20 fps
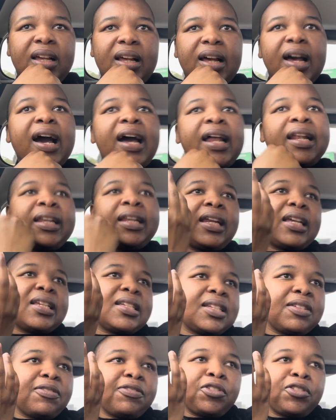
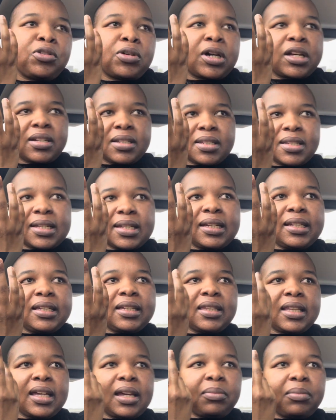unless if you are
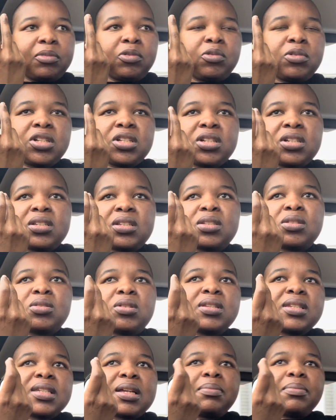reselling them, which is
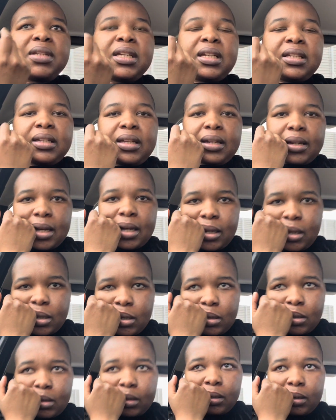not something that I
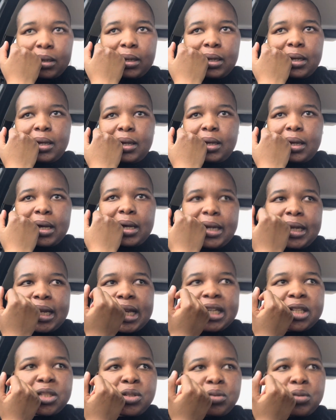
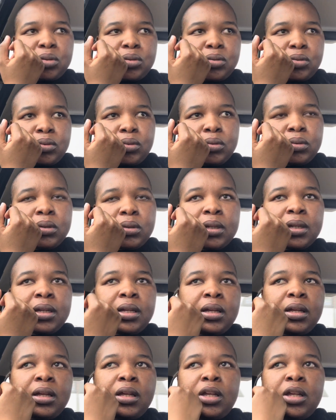like to do.
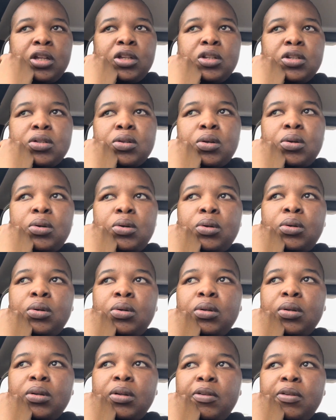So
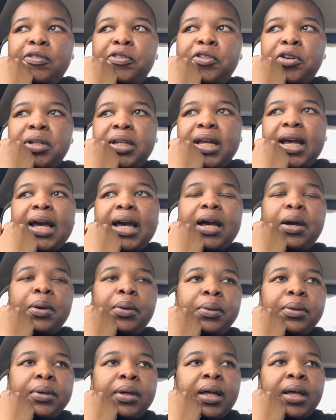for
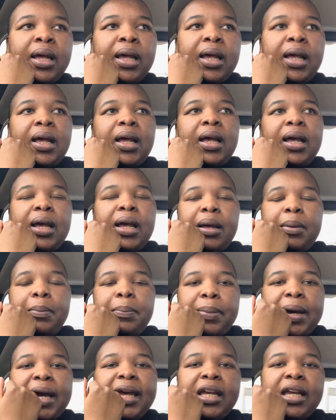now,
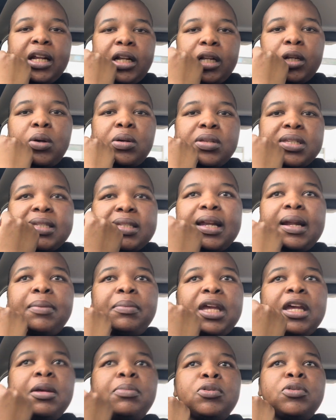buying clothes that
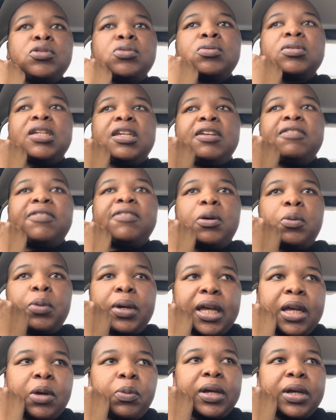I'm able to give
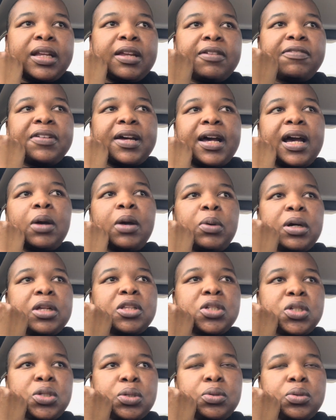away whenever I
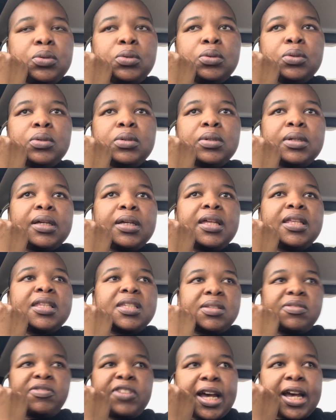want to,
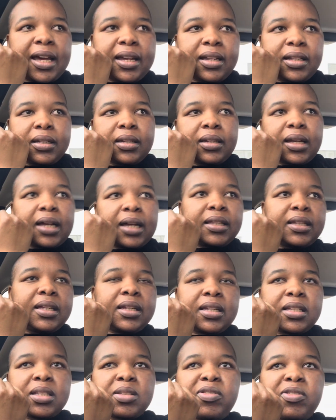it's fine. I
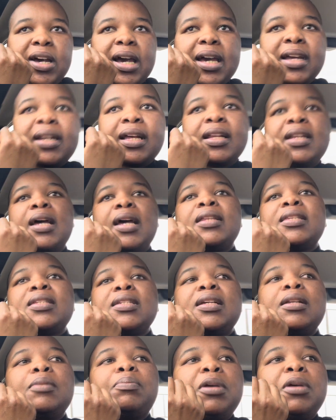think it's fine. And
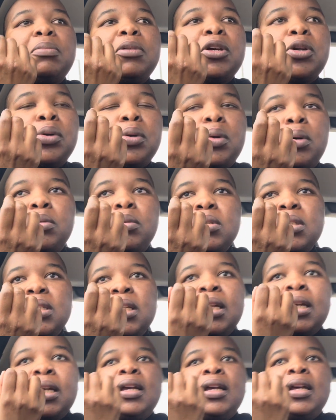until baby grows,
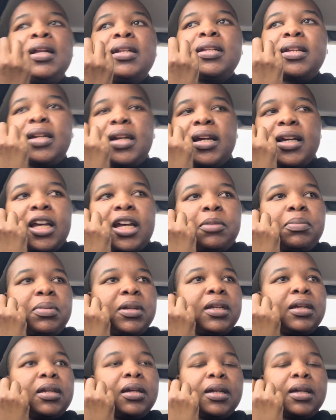then I can
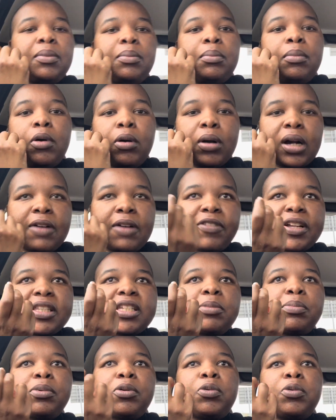be more
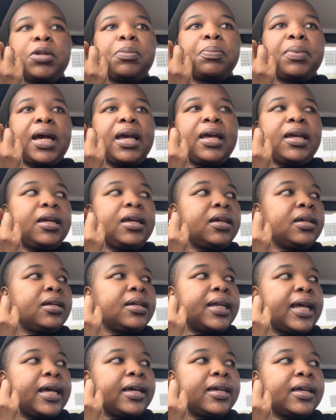comfortable with buying
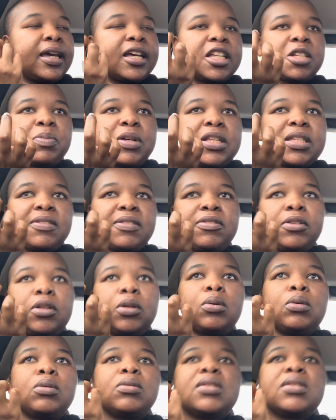like expensive
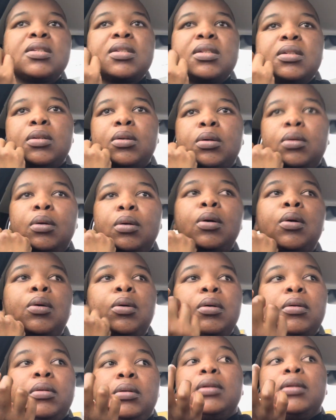clothes
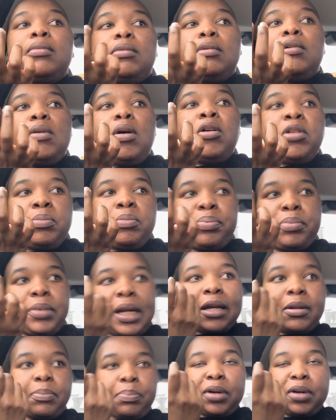or on
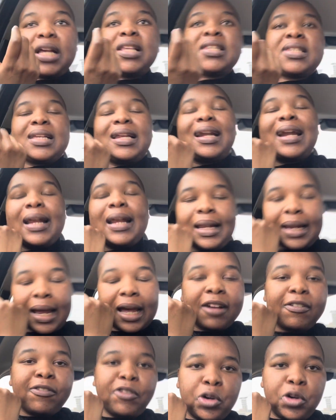like brands that I
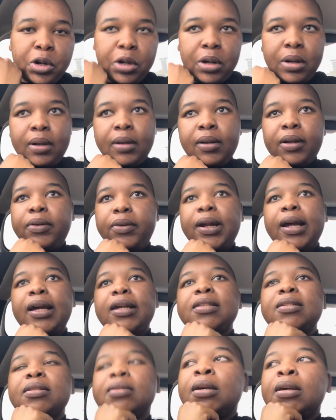like for her,
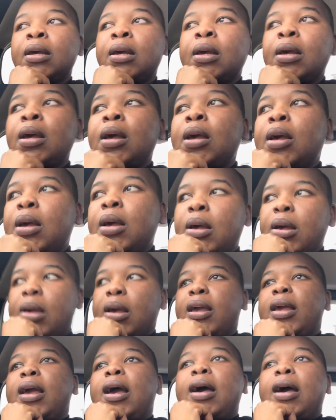right?
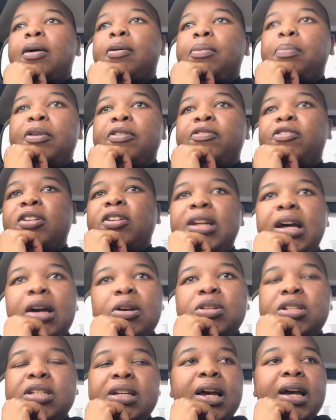Yeah, but for now,
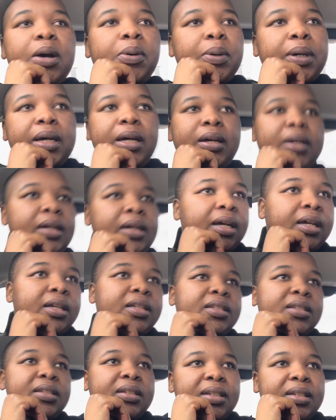Jawa,
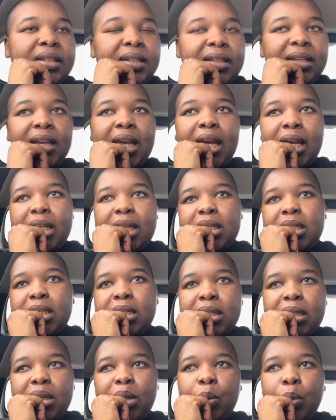guys. And
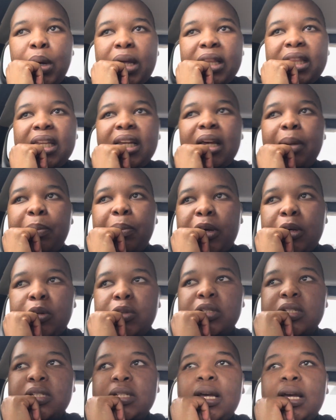one thing
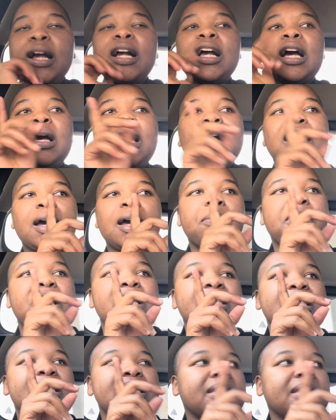about
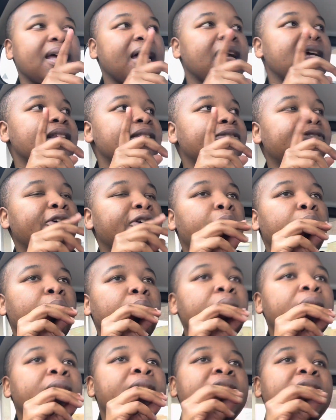Ackermans is nice
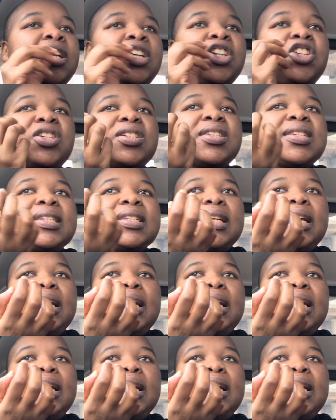for just